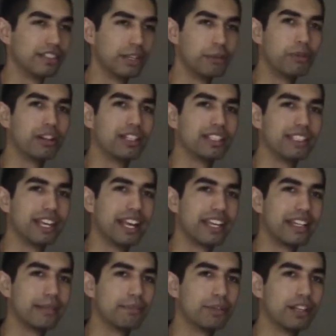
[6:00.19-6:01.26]
number one, is it
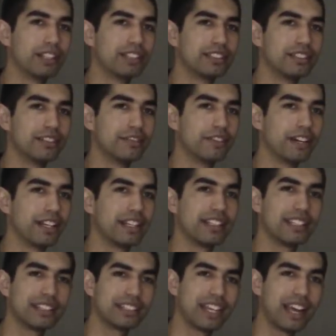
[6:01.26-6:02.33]
80 plus certified? It
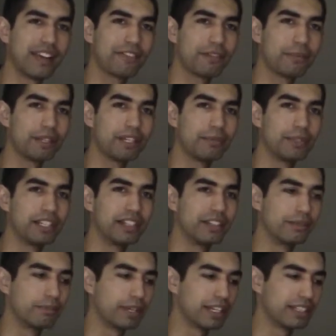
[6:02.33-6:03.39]
doesn't have to be to be a
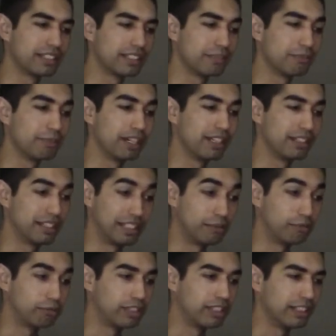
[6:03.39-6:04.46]
good PSU, but it
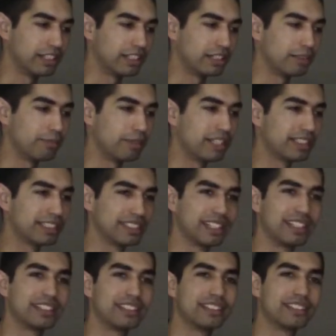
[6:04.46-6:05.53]
really should be because
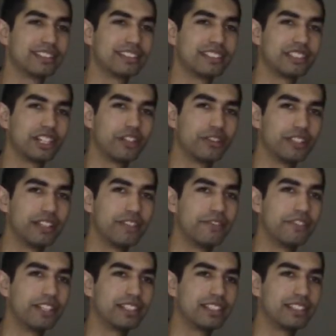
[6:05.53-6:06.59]
that just shows the
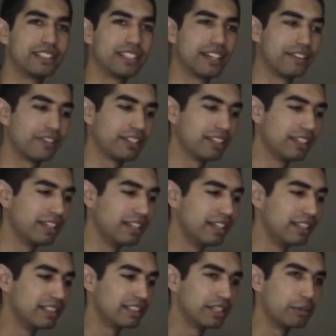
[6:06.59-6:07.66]
efficiency of it.
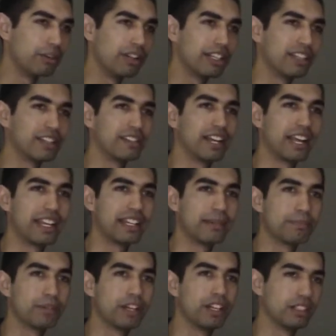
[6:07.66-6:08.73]
So you want either 80
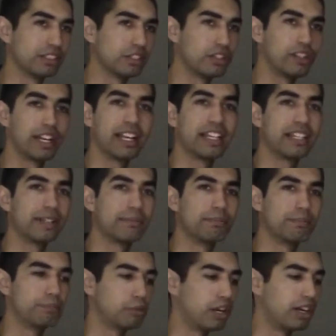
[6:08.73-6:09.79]
plus or 80
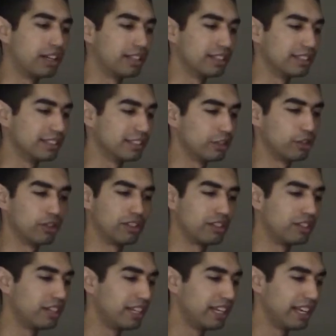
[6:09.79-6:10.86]
bronze or
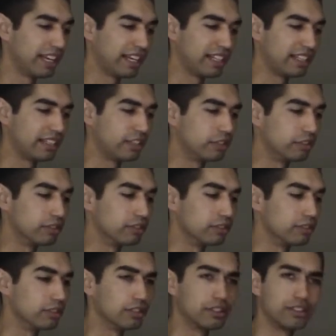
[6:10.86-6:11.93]
80
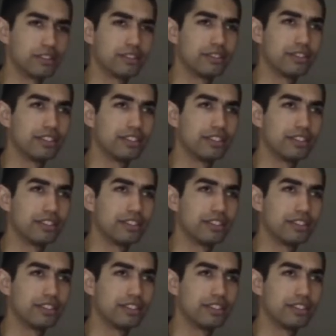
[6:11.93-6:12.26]
gold or